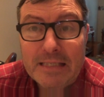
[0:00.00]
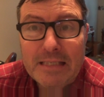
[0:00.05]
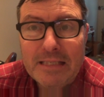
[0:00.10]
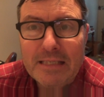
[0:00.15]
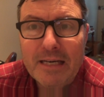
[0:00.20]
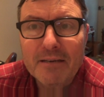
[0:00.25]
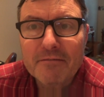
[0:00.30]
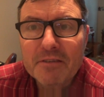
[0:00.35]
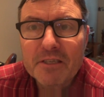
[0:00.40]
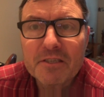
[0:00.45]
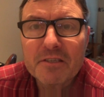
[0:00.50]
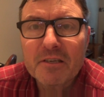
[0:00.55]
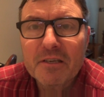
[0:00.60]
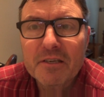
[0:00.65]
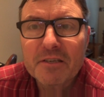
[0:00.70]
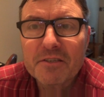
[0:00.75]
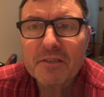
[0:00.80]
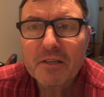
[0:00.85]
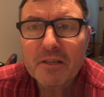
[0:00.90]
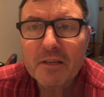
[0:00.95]

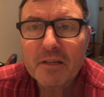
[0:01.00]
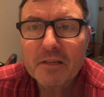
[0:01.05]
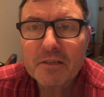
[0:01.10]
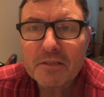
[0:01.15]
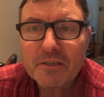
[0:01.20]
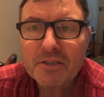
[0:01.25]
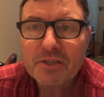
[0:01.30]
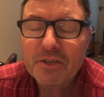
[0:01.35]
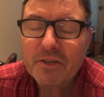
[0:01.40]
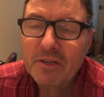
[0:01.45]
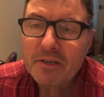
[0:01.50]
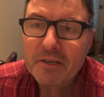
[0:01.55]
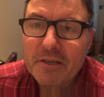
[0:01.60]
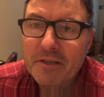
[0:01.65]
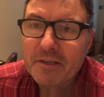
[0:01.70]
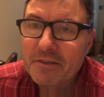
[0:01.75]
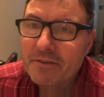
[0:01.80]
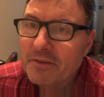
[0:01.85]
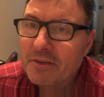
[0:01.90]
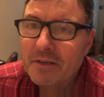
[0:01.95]
Obviously, it's a little chilly,
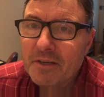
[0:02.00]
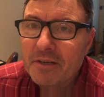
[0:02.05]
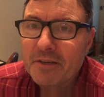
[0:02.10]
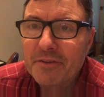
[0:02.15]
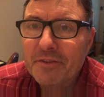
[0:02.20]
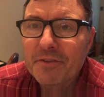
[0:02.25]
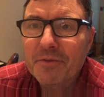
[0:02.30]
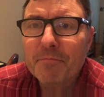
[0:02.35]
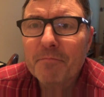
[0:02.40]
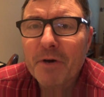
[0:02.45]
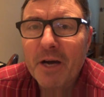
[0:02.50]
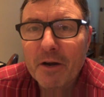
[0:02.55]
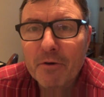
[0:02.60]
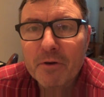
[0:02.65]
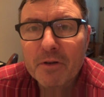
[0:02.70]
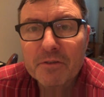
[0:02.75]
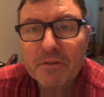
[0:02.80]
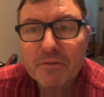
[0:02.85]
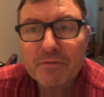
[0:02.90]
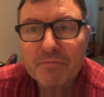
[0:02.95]
and the
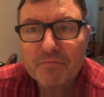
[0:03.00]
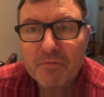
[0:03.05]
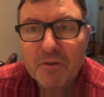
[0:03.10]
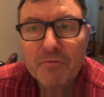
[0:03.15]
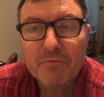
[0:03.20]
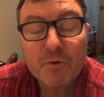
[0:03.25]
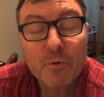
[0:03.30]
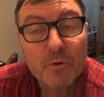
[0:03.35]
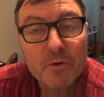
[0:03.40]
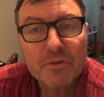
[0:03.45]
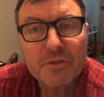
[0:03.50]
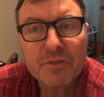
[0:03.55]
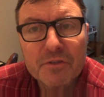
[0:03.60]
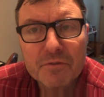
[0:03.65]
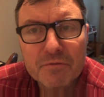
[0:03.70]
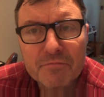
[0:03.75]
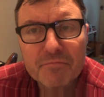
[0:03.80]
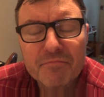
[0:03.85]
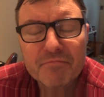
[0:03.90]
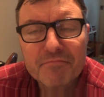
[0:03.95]
pirate, of
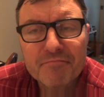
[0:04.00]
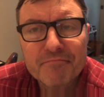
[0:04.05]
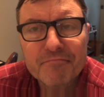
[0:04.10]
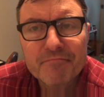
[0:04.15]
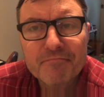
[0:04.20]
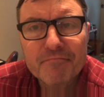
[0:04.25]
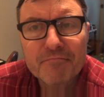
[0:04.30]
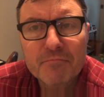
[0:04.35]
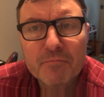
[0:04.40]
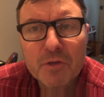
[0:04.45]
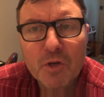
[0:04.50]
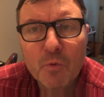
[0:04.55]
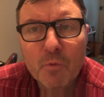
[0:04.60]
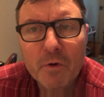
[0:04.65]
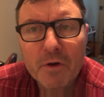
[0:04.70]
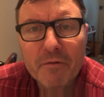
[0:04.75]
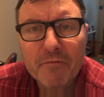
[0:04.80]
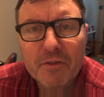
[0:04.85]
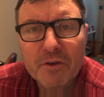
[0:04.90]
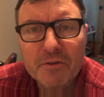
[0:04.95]
course,
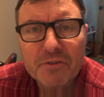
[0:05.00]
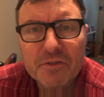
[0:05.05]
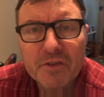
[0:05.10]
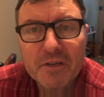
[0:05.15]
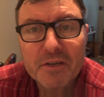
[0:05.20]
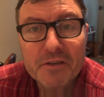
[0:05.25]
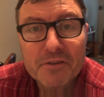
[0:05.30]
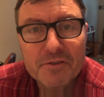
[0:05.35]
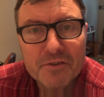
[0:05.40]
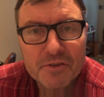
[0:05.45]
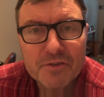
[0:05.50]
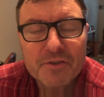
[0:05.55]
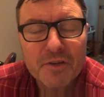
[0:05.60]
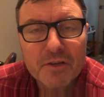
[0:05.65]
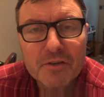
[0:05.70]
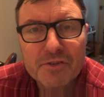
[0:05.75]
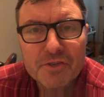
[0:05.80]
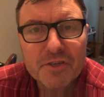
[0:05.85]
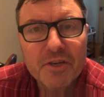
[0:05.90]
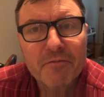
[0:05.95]
one of their sayings
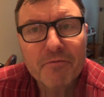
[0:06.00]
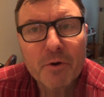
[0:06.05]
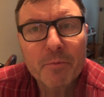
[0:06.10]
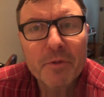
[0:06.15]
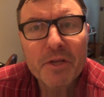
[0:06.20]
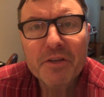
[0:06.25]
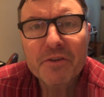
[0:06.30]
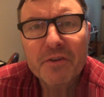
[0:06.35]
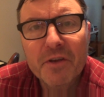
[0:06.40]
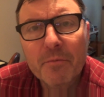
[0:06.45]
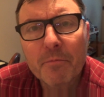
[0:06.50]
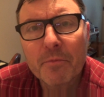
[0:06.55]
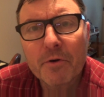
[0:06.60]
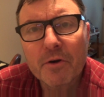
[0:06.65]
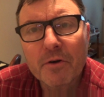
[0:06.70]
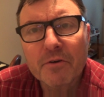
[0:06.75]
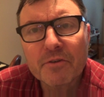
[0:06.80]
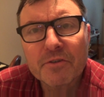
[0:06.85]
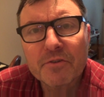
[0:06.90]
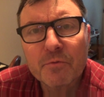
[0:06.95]
is "shiver me
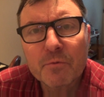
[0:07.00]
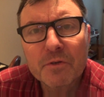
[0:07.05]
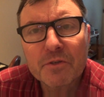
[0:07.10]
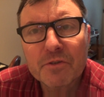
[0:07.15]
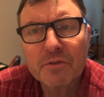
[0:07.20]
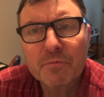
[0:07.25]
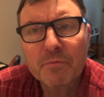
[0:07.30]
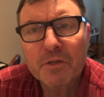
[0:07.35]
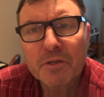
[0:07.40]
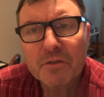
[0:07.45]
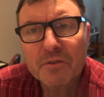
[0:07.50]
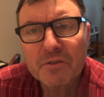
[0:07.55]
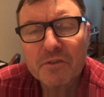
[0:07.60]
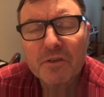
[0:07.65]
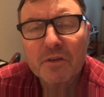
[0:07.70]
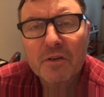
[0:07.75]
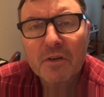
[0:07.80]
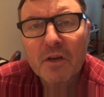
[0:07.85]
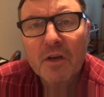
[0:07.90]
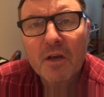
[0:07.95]
timbers," which
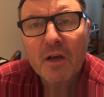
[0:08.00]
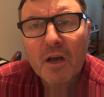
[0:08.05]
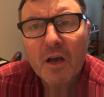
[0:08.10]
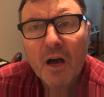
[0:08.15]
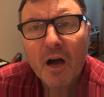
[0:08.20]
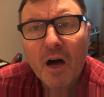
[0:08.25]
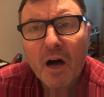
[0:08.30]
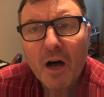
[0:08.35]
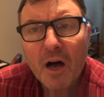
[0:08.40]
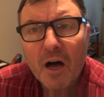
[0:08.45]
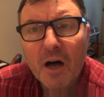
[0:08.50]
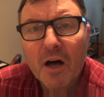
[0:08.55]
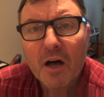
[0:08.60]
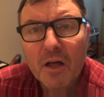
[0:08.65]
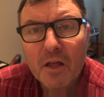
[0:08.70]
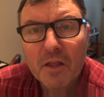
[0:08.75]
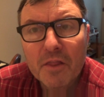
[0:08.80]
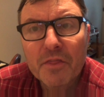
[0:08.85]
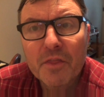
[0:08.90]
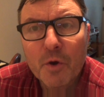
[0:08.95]
means
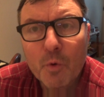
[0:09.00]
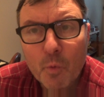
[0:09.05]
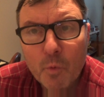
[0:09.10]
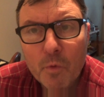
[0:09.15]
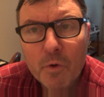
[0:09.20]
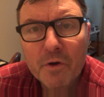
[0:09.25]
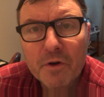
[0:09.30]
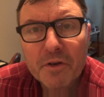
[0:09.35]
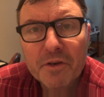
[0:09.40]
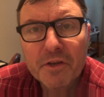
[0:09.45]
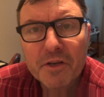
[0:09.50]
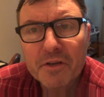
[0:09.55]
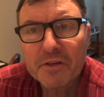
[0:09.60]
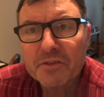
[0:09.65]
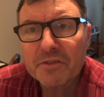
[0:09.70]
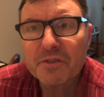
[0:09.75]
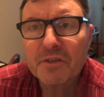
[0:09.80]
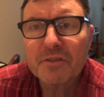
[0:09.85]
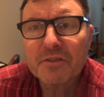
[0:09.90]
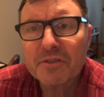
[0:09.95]
their wood
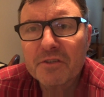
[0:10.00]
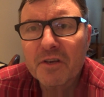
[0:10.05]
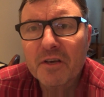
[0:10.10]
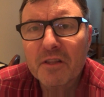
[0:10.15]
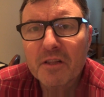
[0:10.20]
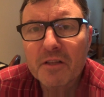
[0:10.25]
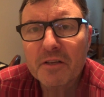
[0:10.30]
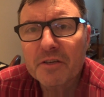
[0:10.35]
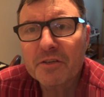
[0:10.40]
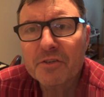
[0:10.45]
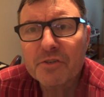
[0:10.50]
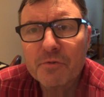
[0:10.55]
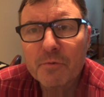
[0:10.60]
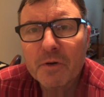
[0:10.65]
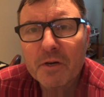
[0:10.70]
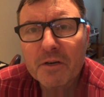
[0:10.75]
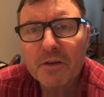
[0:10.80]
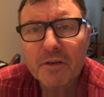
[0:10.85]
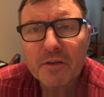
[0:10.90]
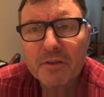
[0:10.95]
has suddenly
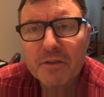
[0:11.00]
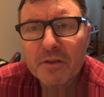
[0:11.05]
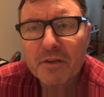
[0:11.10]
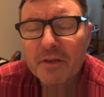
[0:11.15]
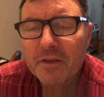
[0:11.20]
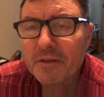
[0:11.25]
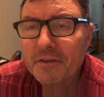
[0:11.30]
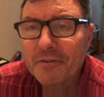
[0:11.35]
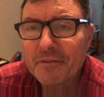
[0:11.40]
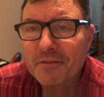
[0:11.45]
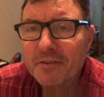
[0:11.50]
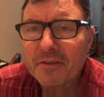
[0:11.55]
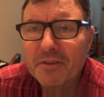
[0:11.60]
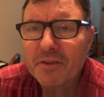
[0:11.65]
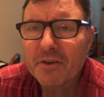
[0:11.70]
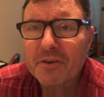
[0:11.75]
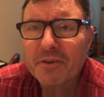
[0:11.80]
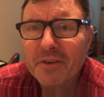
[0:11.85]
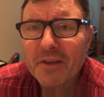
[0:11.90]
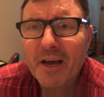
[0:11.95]
shrunken and
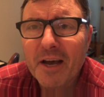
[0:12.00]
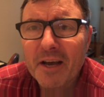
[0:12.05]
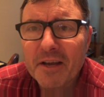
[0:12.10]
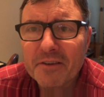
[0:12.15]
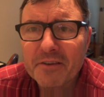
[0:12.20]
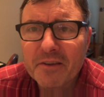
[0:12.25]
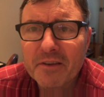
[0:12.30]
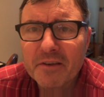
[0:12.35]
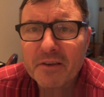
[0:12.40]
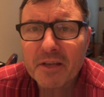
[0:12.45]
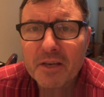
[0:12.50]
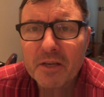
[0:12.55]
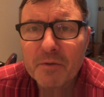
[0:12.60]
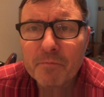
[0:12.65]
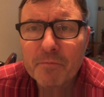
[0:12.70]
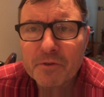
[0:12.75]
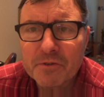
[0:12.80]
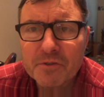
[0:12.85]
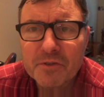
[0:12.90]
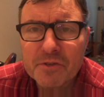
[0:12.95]
they're not in any
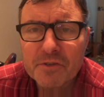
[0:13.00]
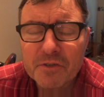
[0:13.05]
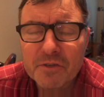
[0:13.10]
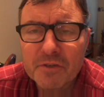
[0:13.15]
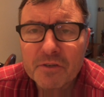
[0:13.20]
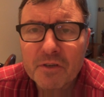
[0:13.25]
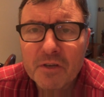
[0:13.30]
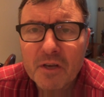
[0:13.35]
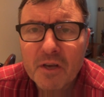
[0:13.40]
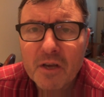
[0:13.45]
position